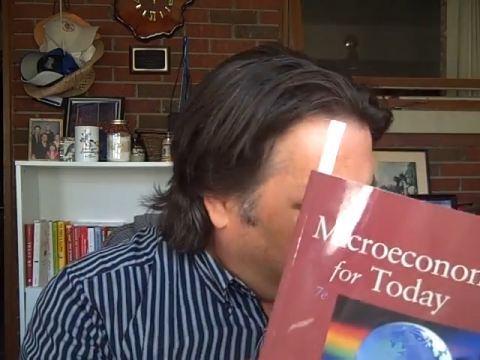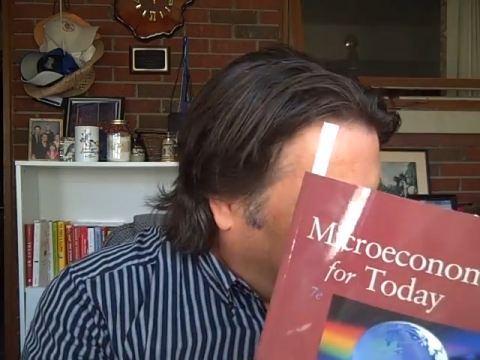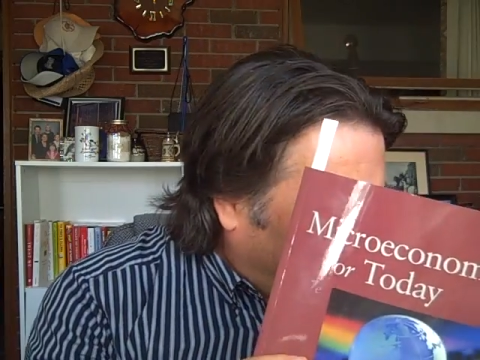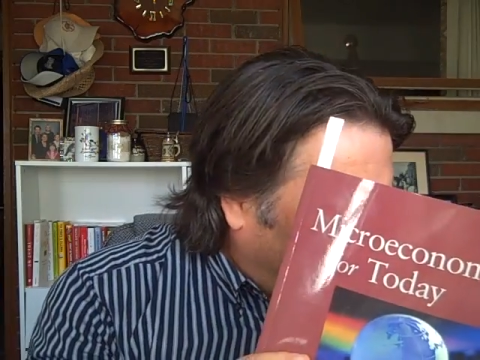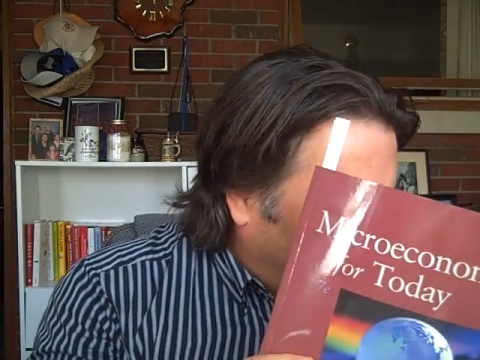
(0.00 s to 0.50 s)

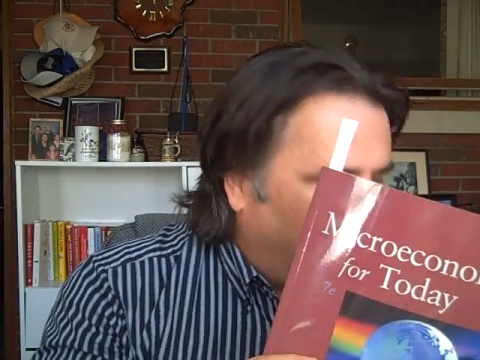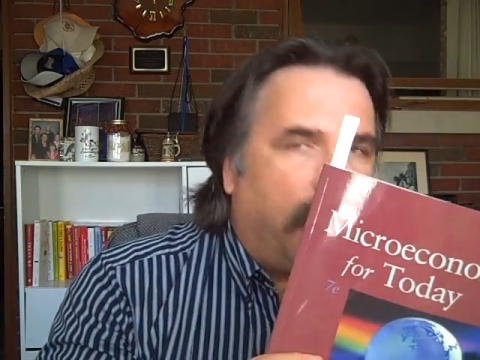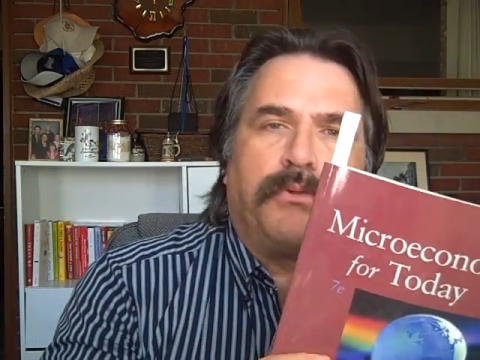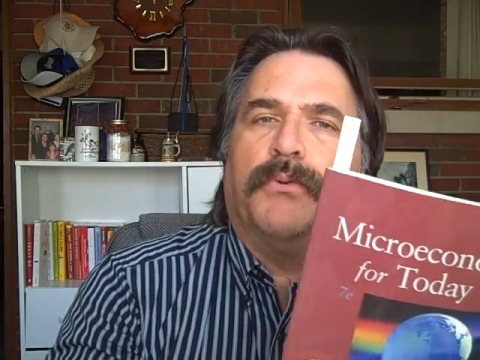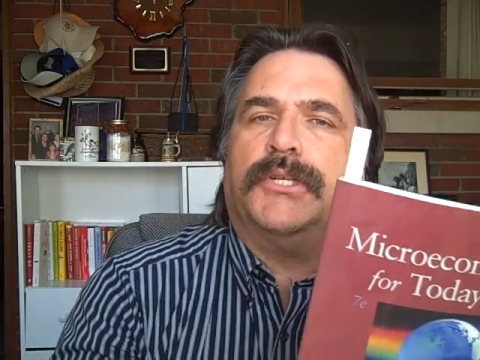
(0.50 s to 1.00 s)
Let's just
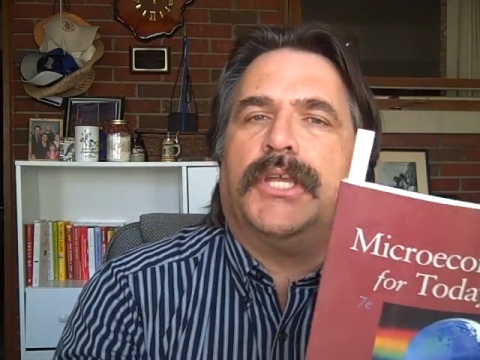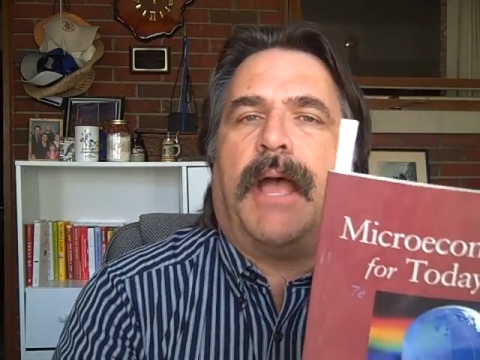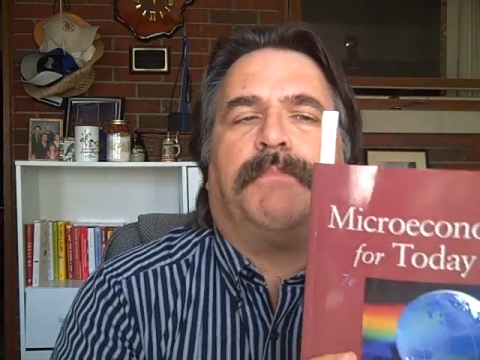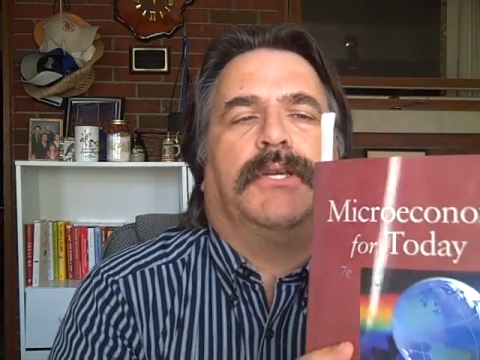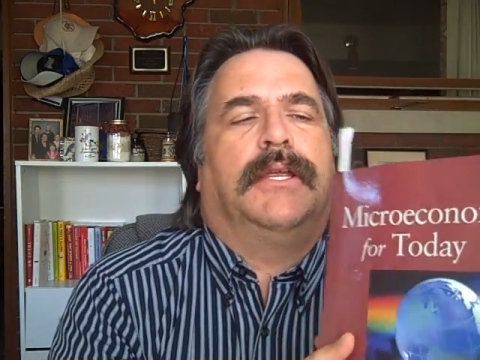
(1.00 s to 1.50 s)
walk through a
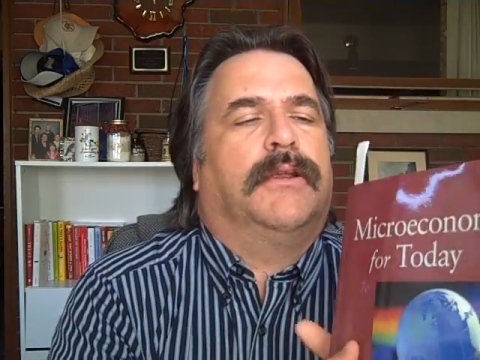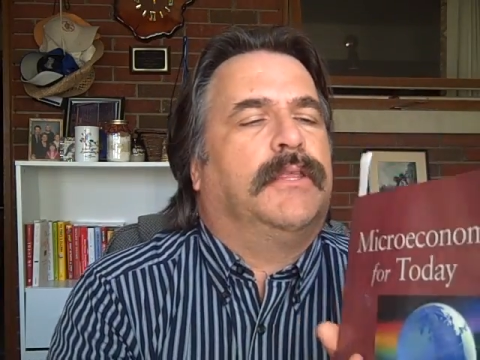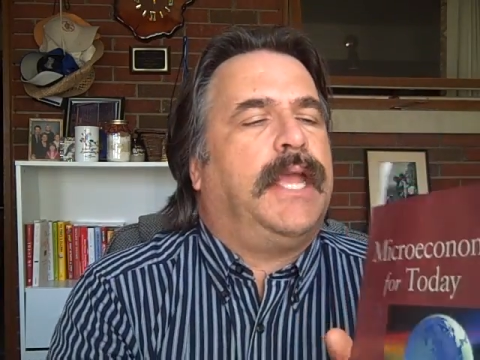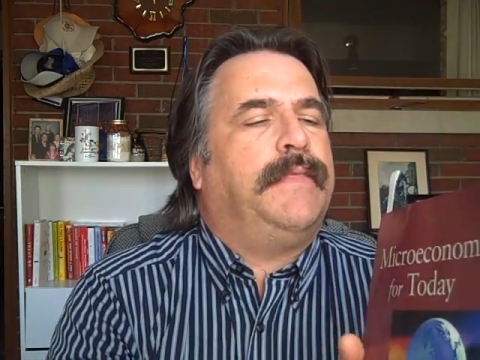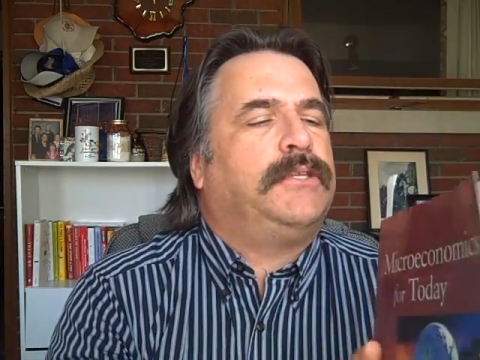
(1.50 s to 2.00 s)
chapter here.
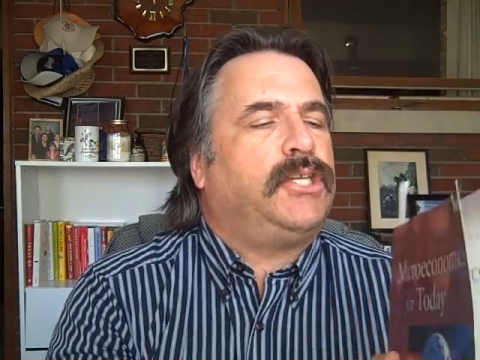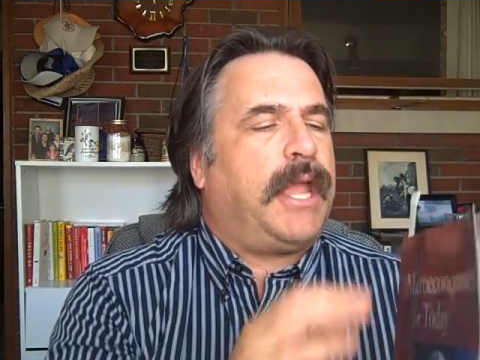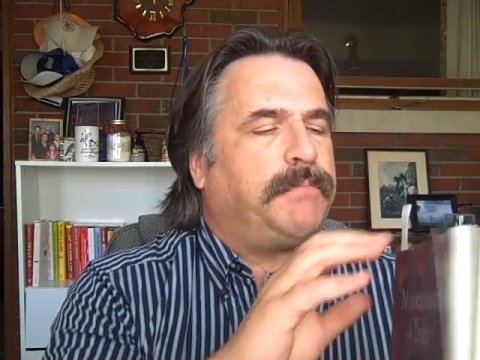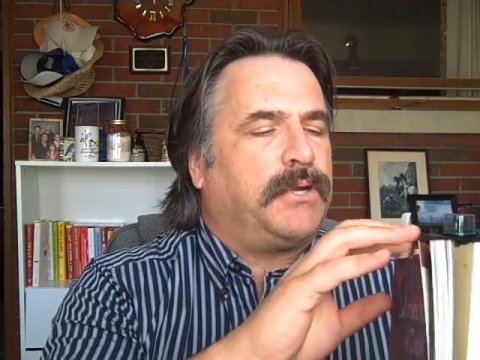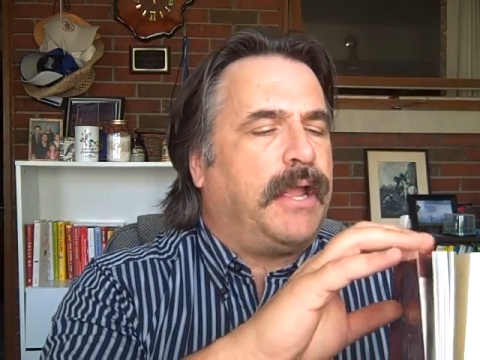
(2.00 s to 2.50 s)
And the
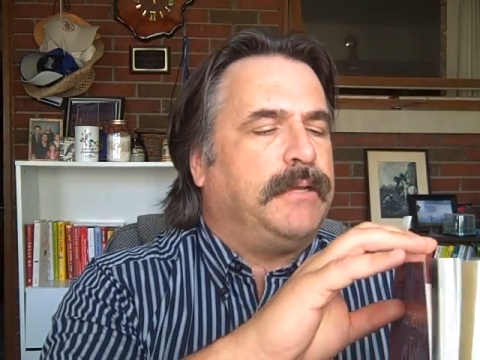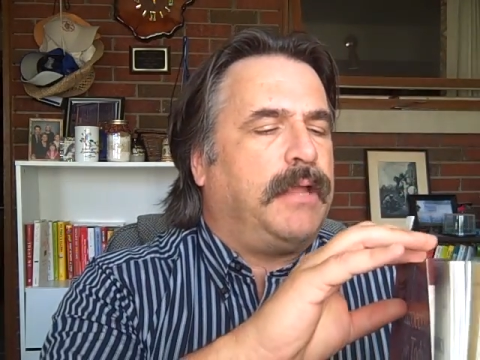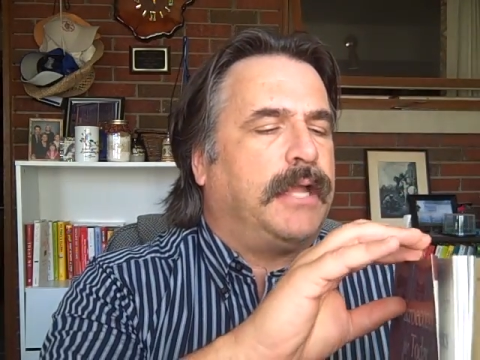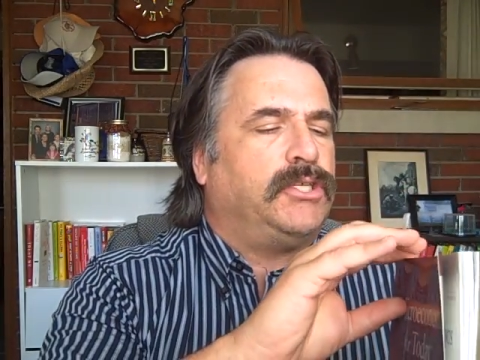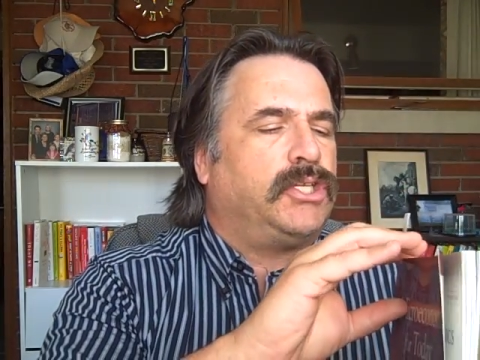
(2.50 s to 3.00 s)
chapter
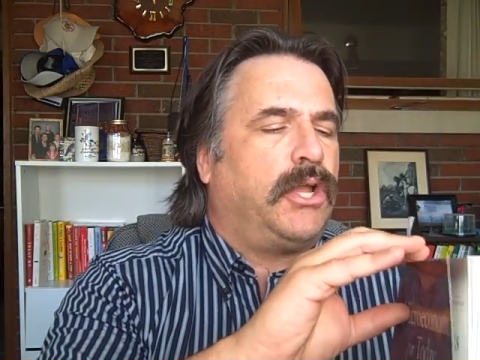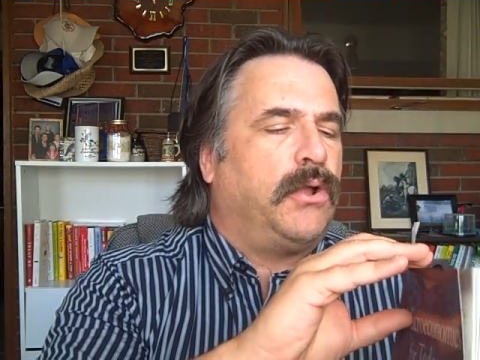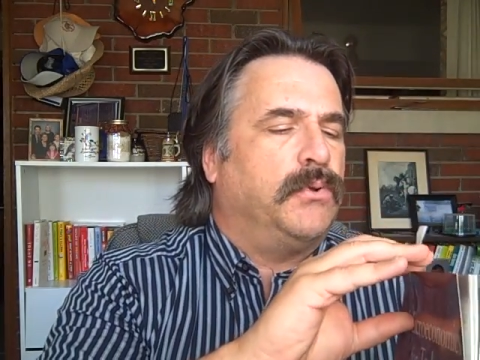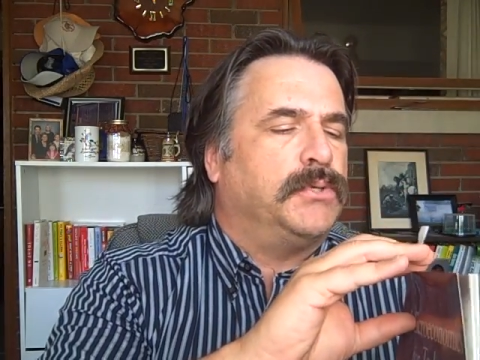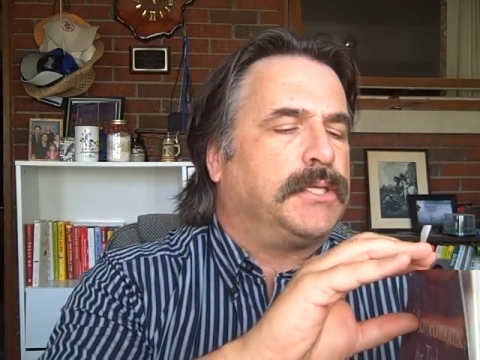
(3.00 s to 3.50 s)
I
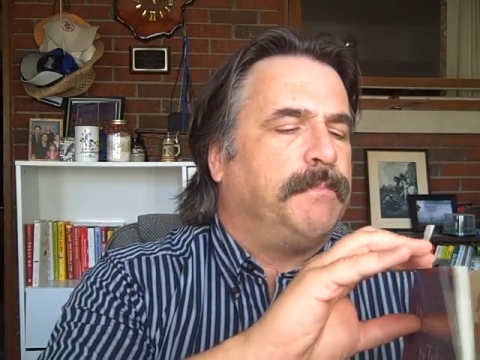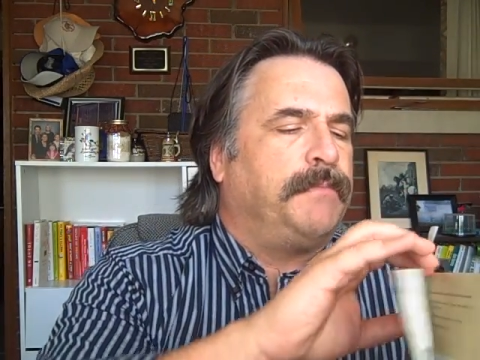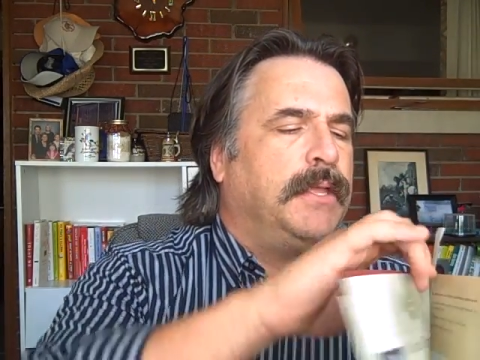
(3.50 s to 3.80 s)
chose